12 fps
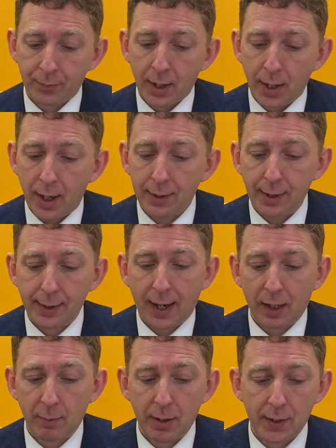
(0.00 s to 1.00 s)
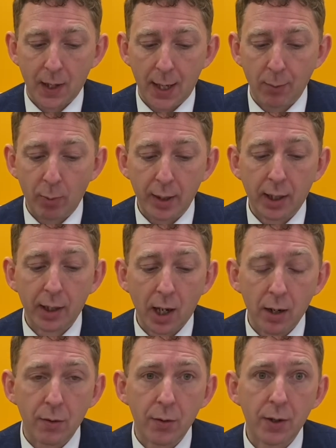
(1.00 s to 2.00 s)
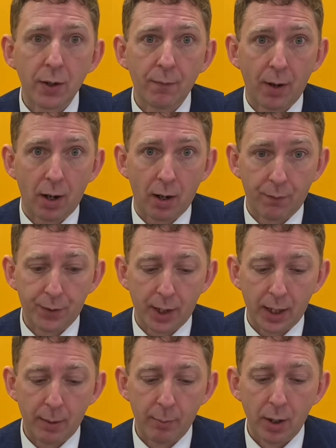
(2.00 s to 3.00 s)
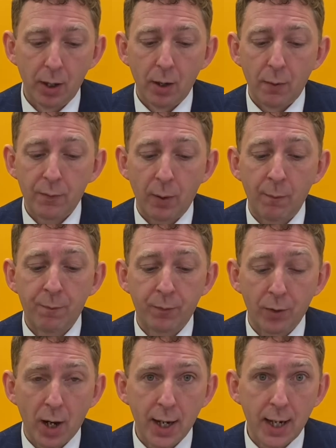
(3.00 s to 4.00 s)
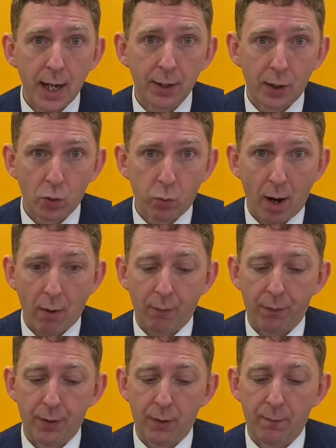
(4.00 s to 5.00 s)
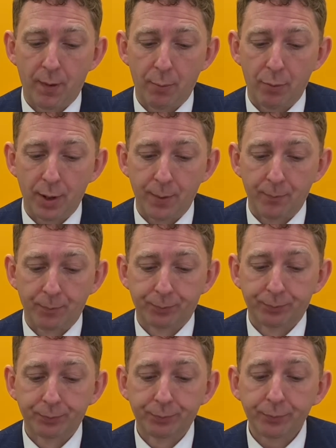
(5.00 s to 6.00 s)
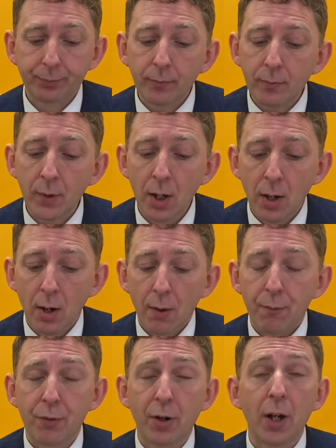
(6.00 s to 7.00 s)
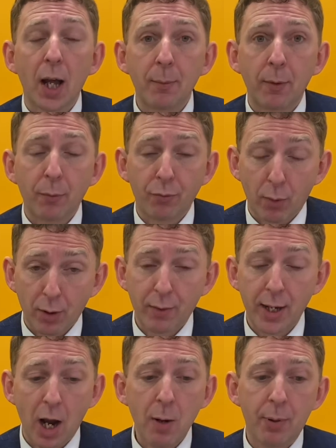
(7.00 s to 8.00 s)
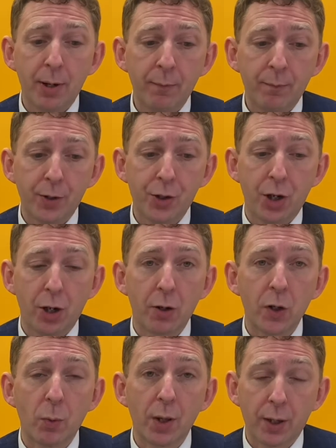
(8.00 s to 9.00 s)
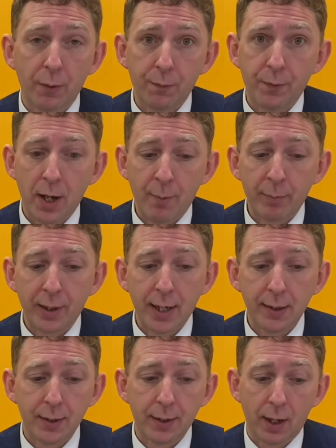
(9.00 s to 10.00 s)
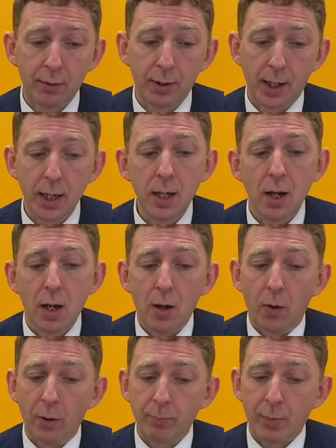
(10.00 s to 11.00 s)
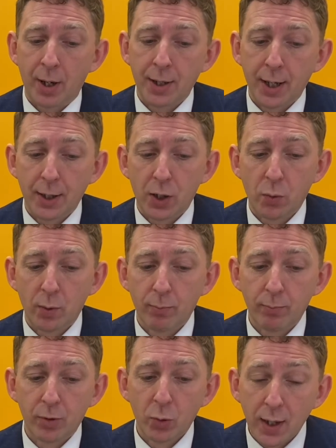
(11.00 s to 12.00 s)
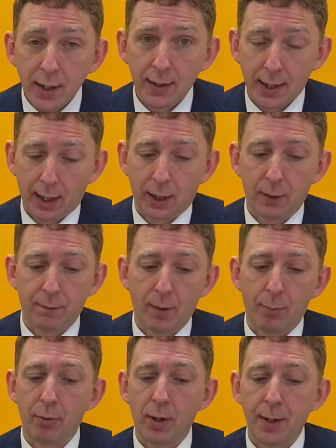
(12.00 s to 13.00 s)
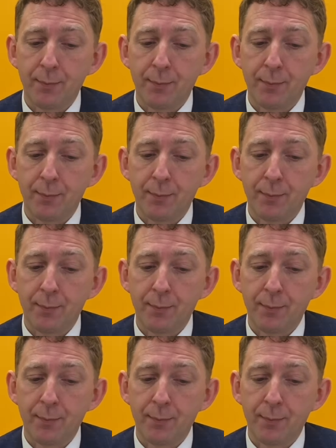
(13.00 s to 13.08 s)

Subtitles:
and the Academy site will be closed for half term from Friday the 12th of February. Frontline will reopen for students with confirmed places only on Monday the 22nd of February,